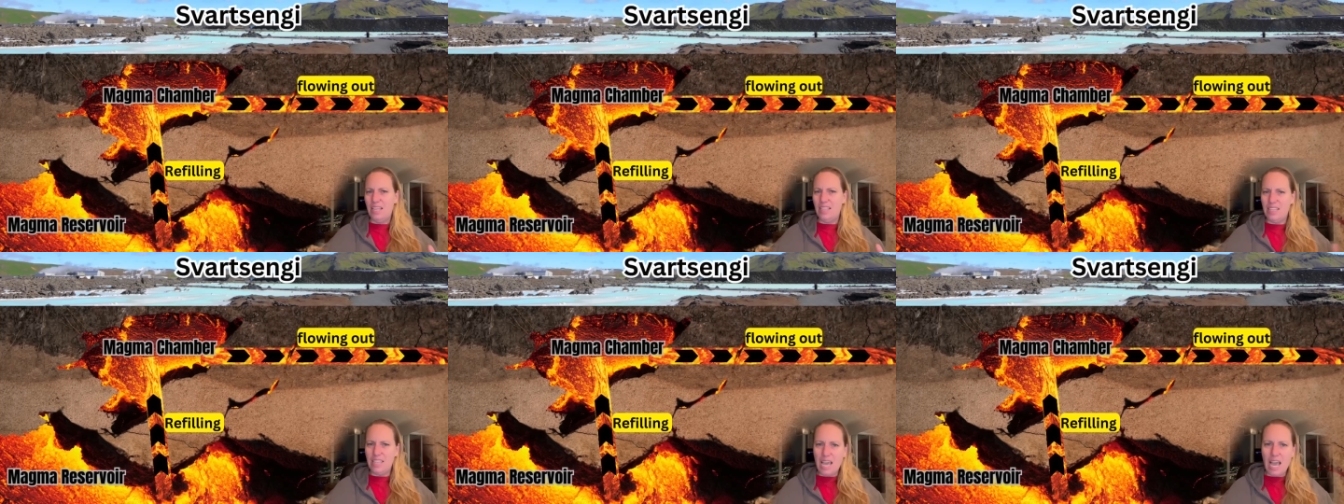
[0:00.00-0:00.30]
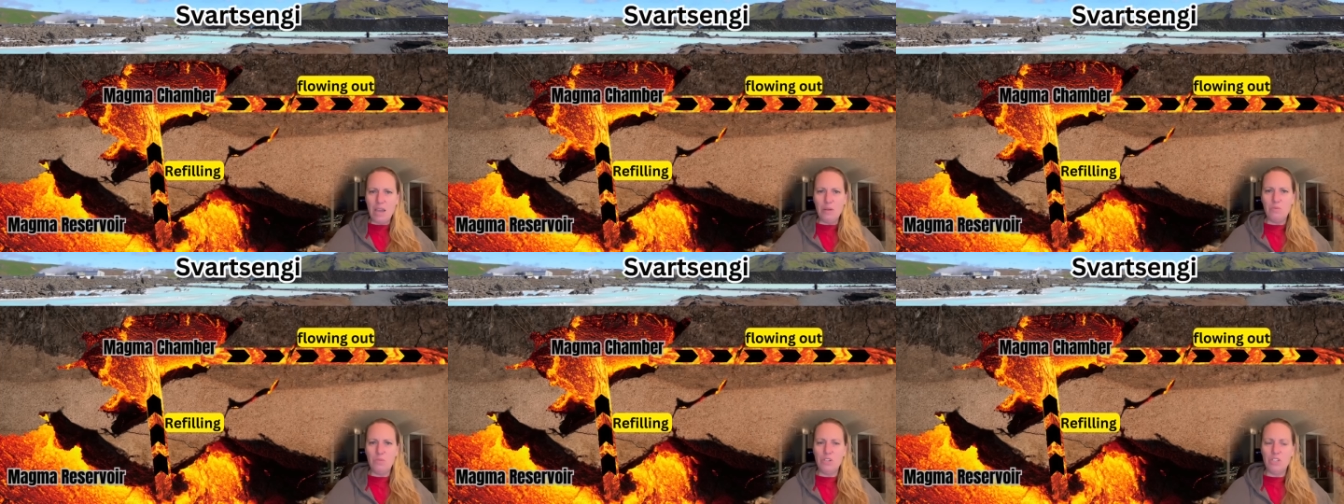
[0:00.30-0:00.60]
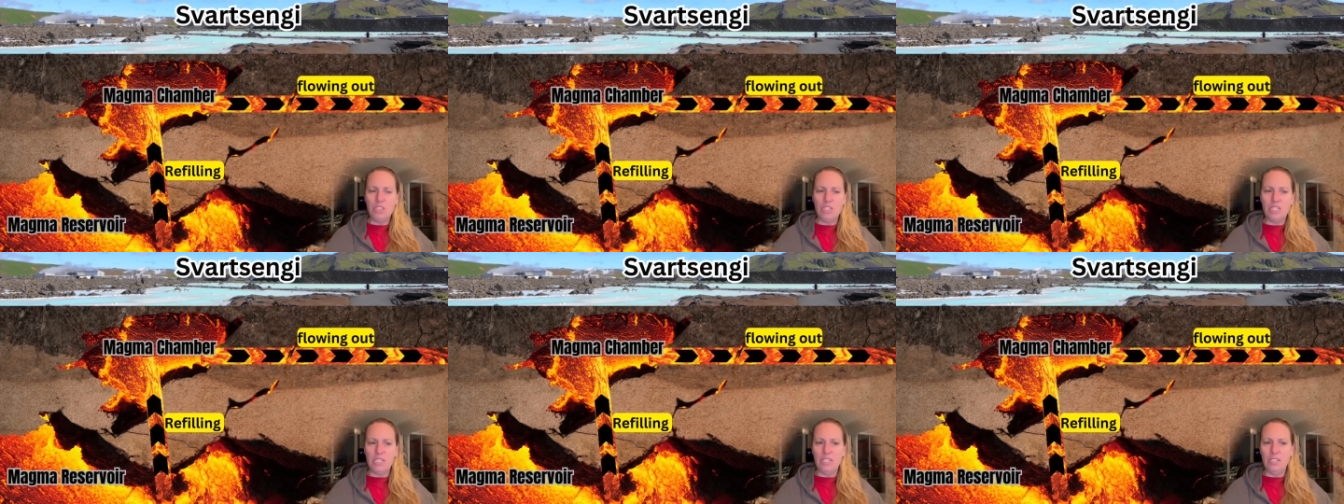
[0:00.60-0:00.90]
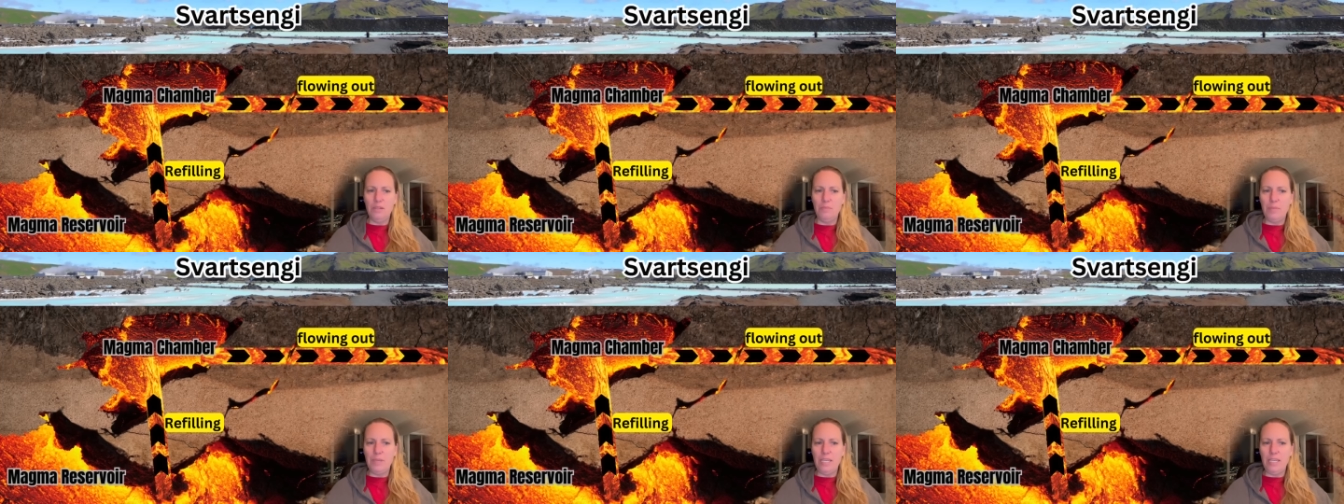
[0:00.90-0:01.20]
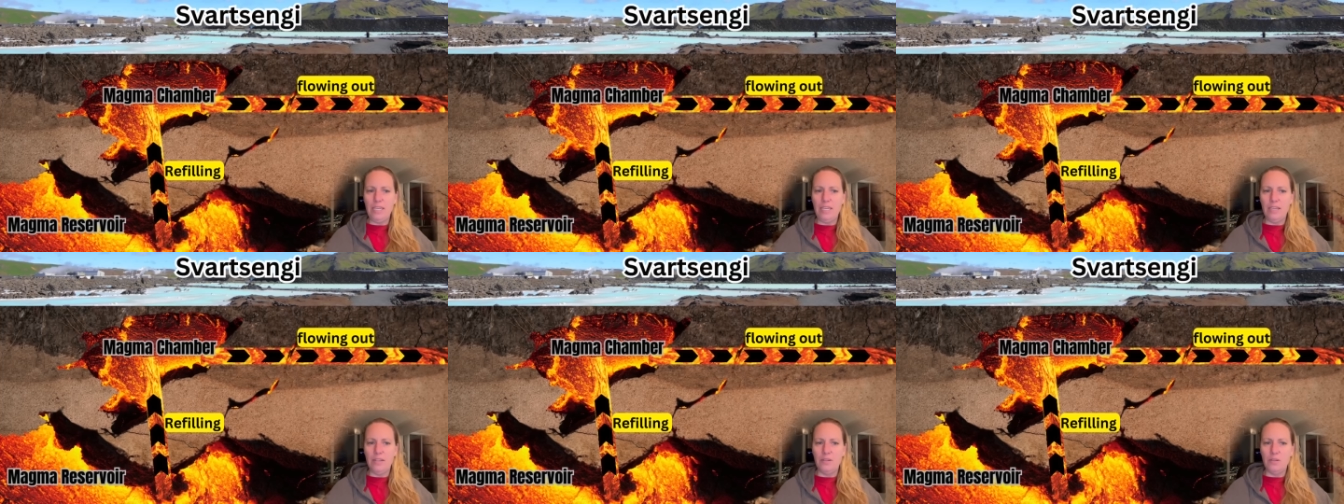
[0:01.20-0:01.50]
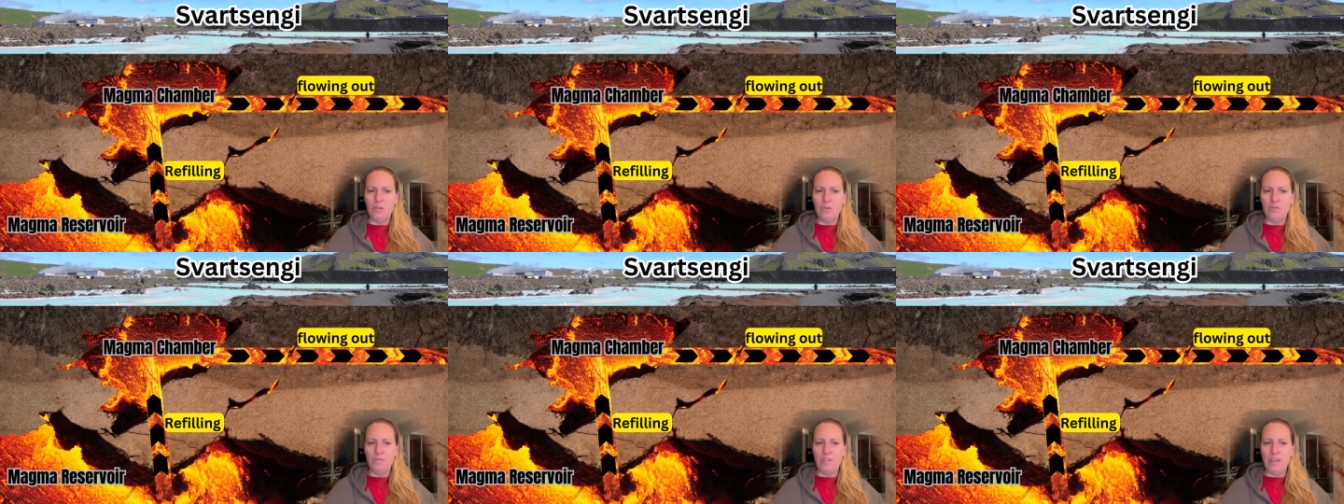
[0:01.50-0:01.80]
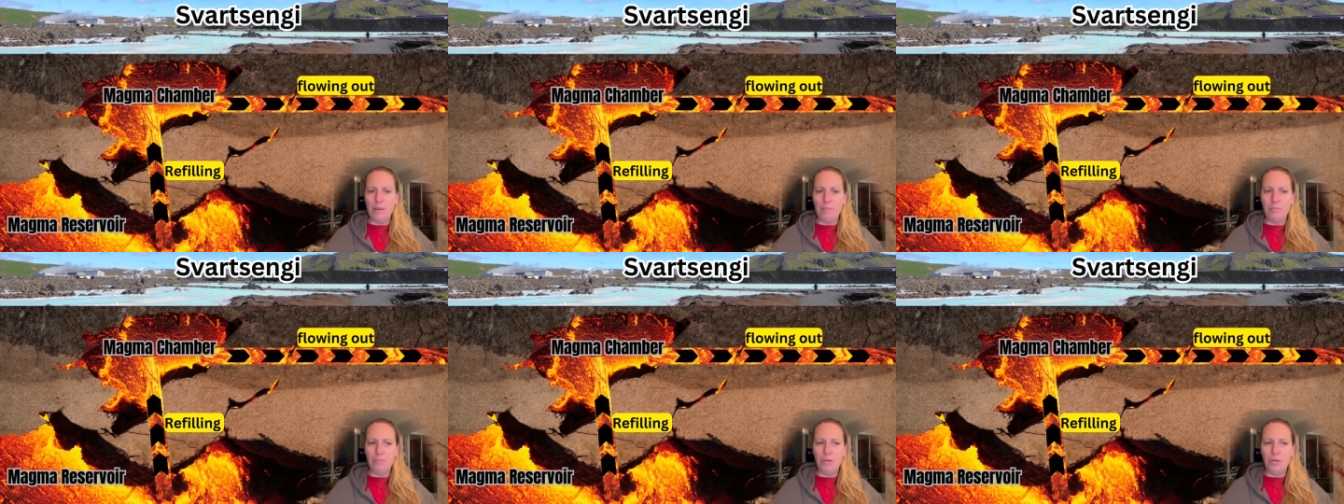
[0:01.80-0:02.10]
That would still be
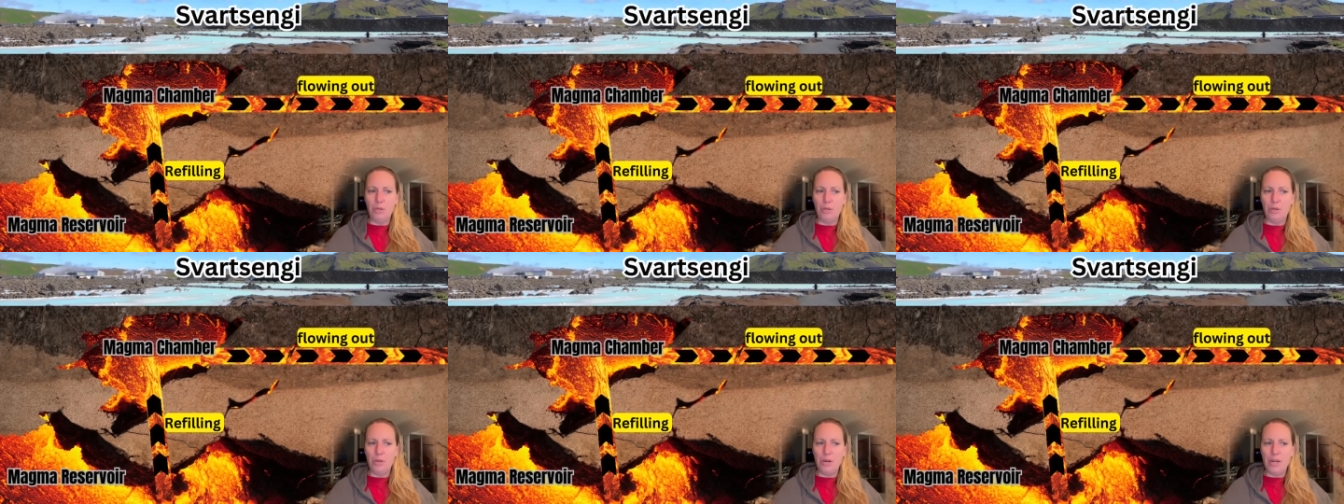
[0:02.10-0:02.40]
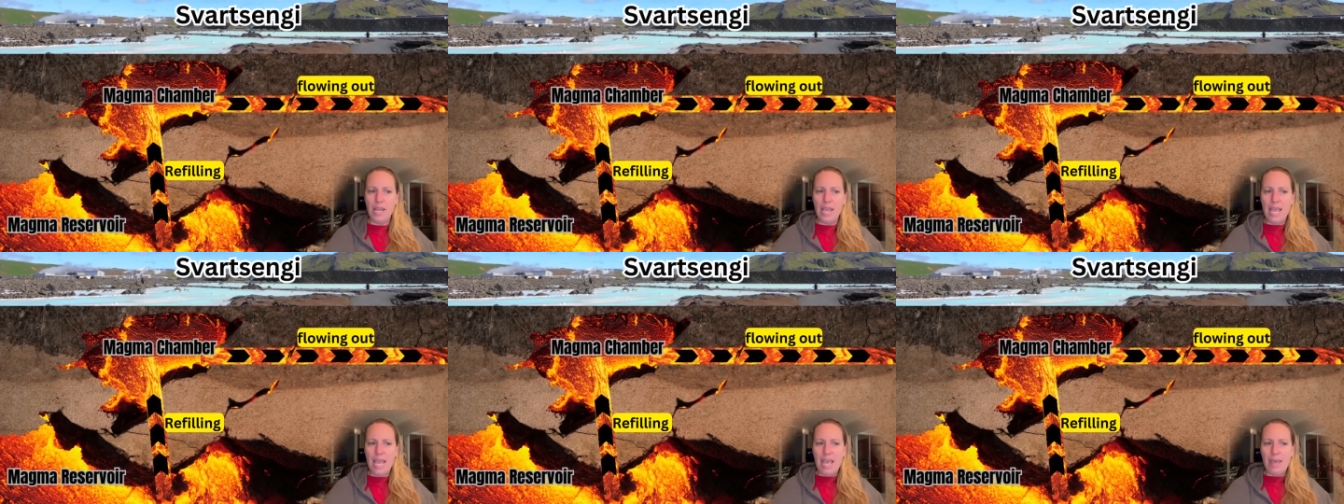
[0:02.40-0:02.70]
November,